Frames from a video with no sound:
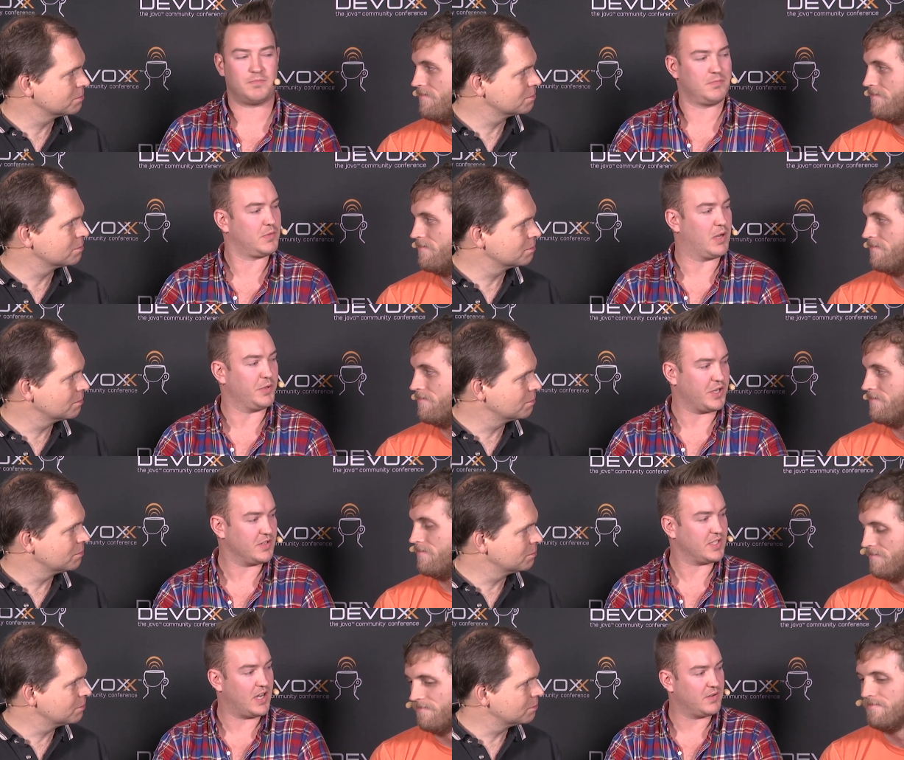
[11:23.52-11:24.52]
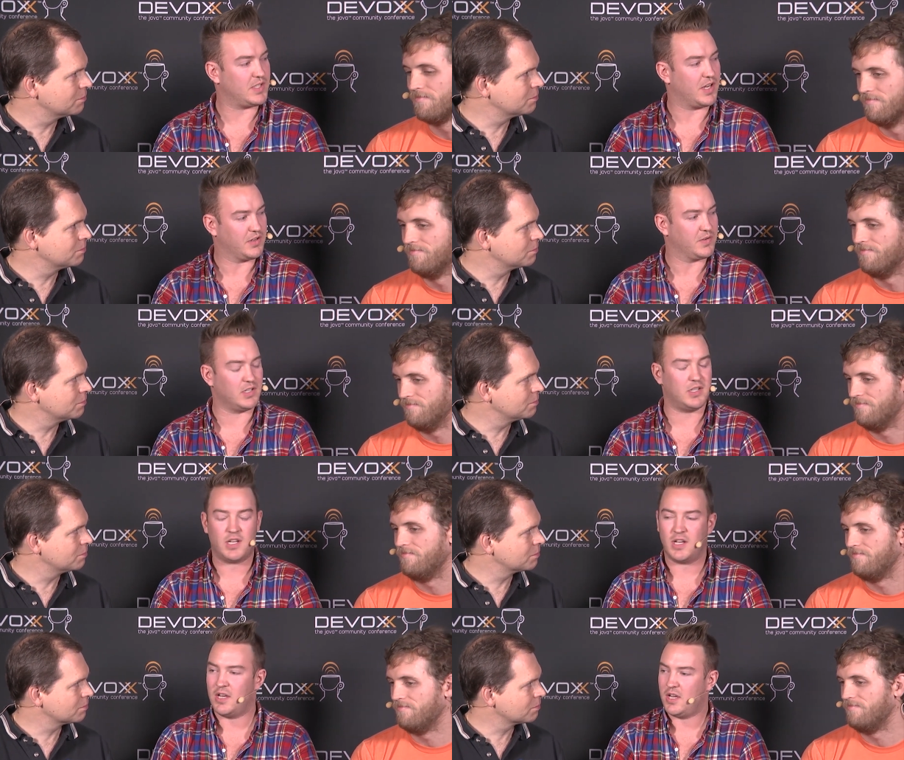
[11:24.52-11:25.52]
Speaker 1: a couple years now inside of Google.
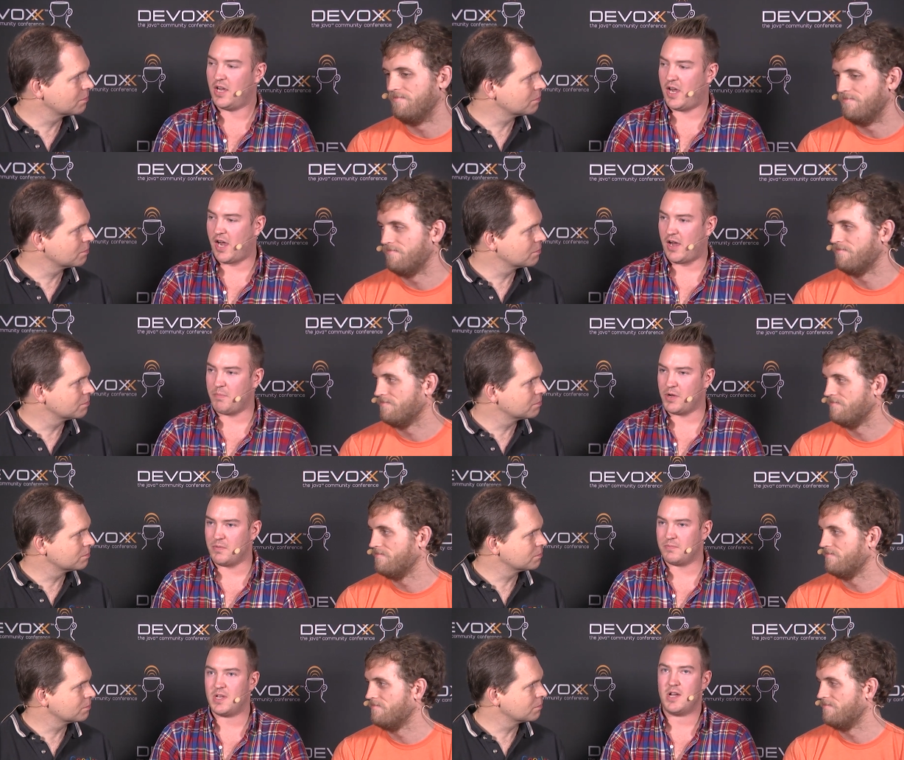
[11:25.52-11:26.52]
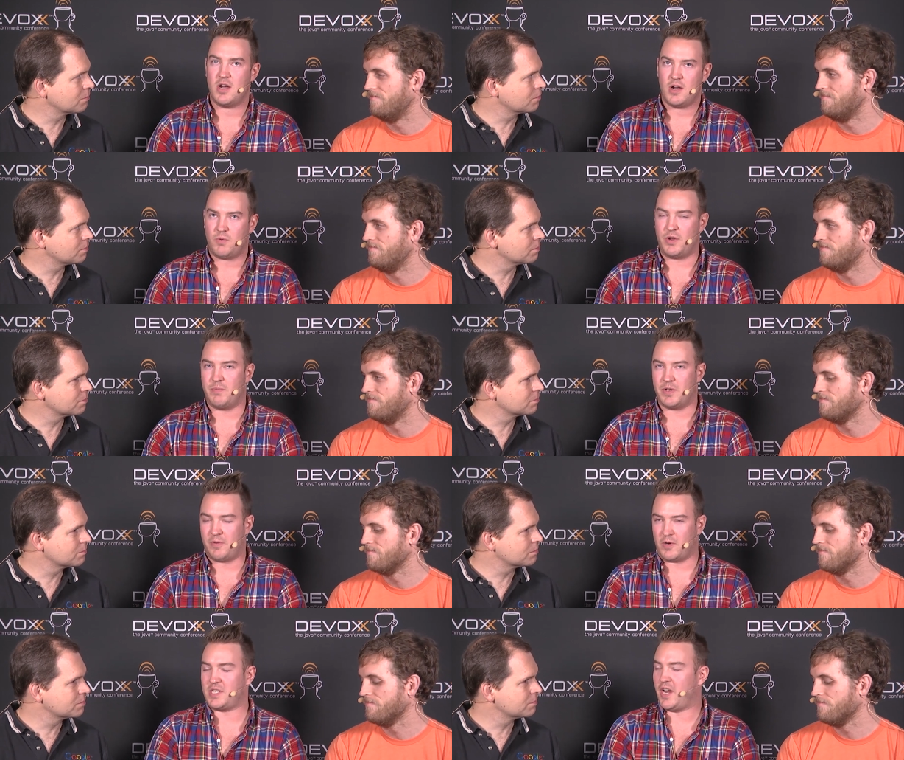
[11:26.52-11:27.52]
Um, but We've been
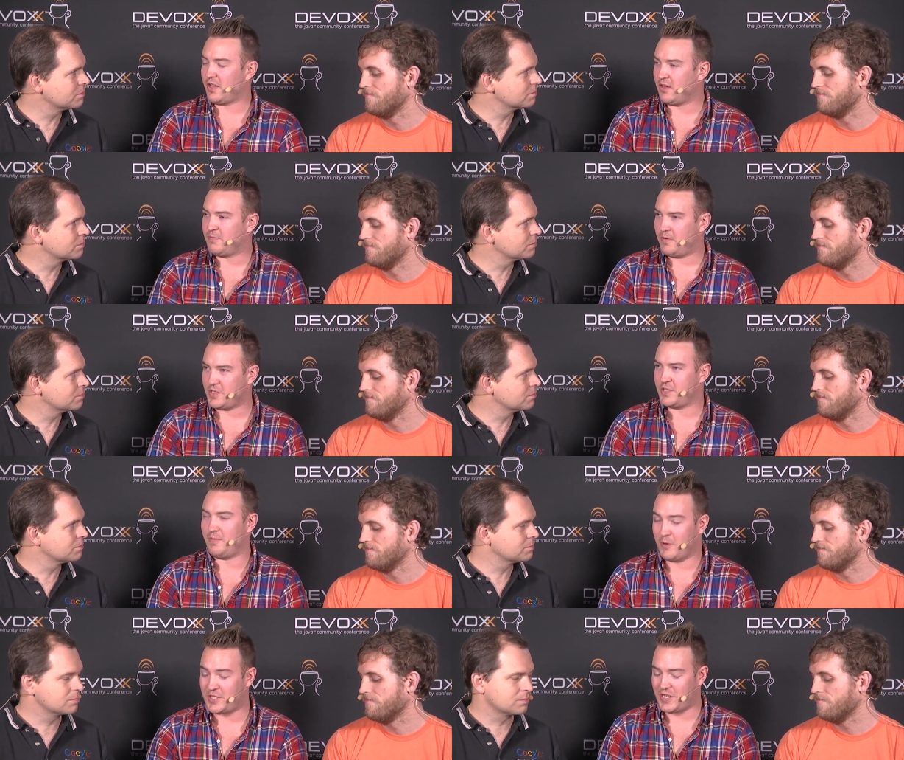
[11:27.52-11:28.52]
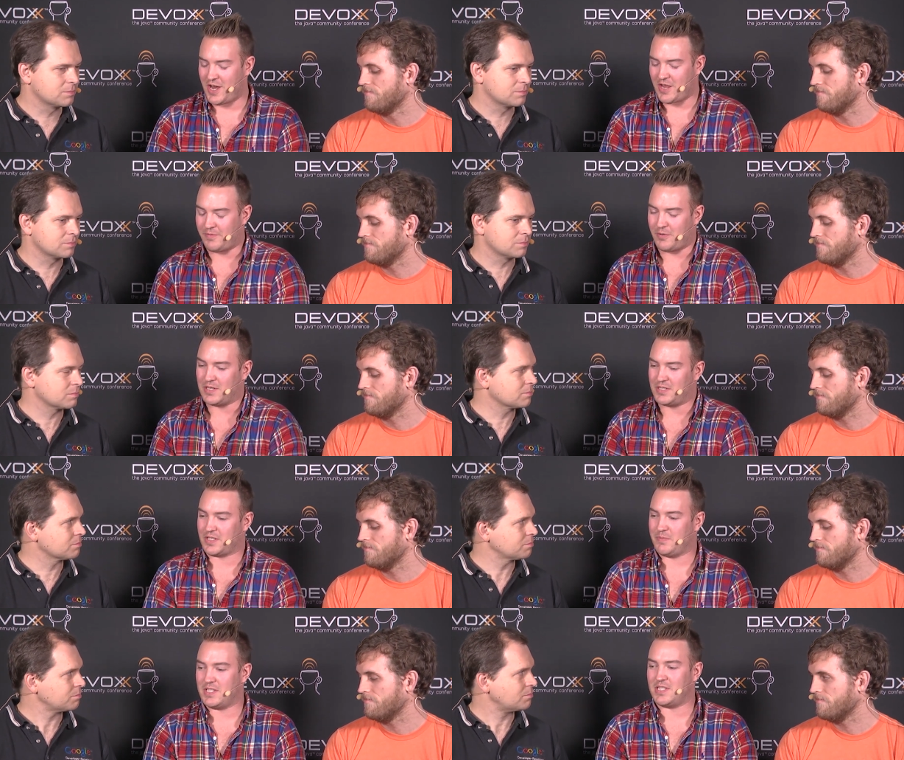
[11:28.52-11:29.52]
focusing on, fo focusing on it for about
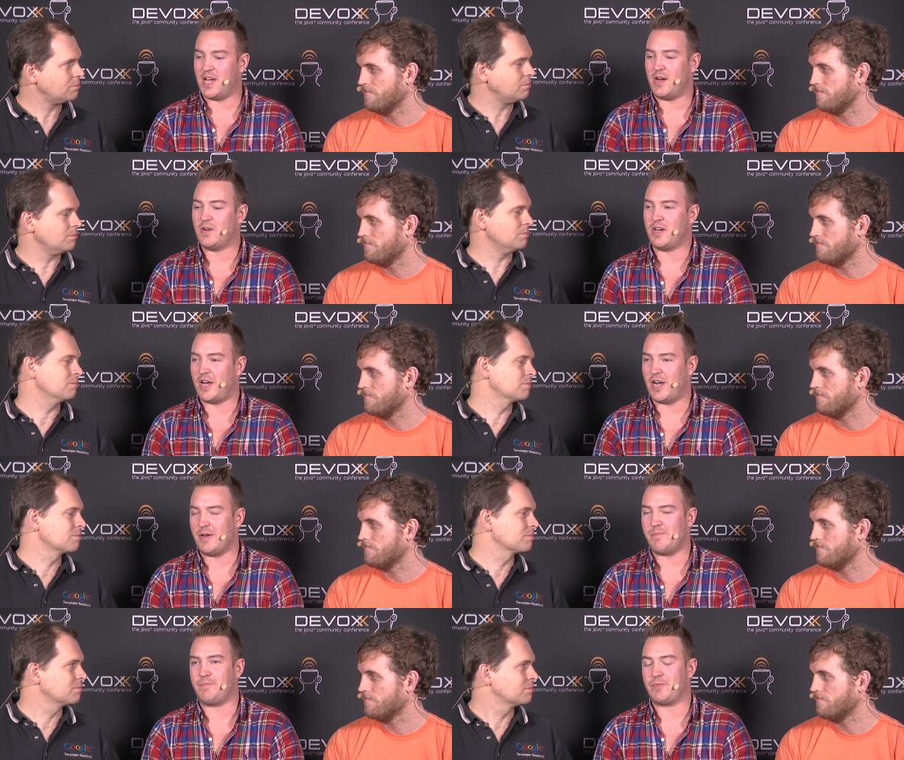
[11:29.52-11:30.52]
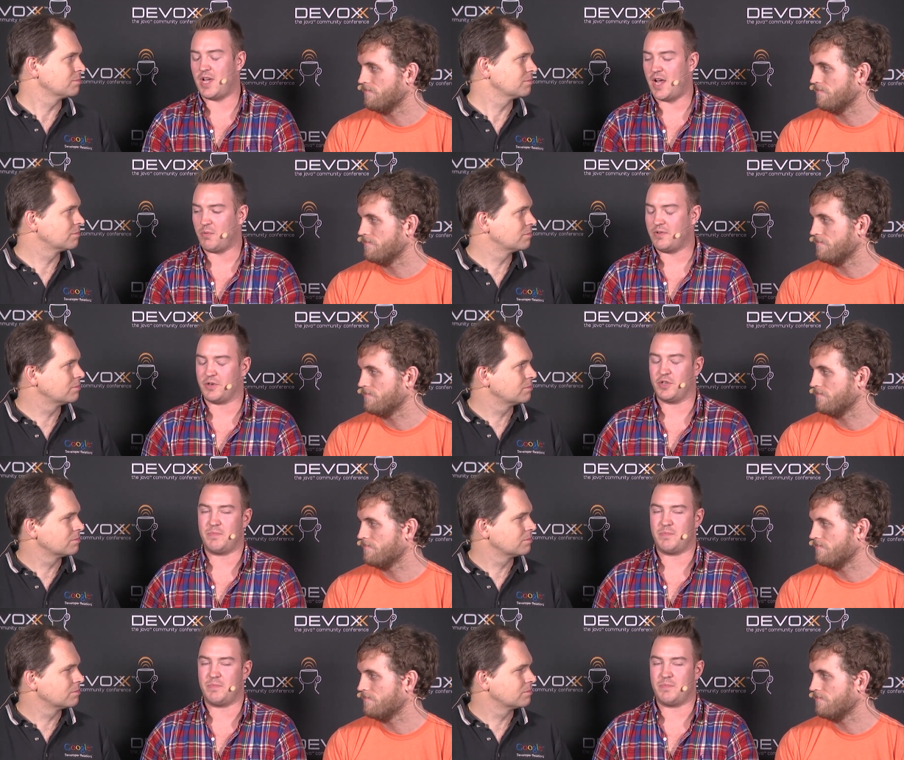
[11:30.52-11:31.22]
six months now, um, and we've really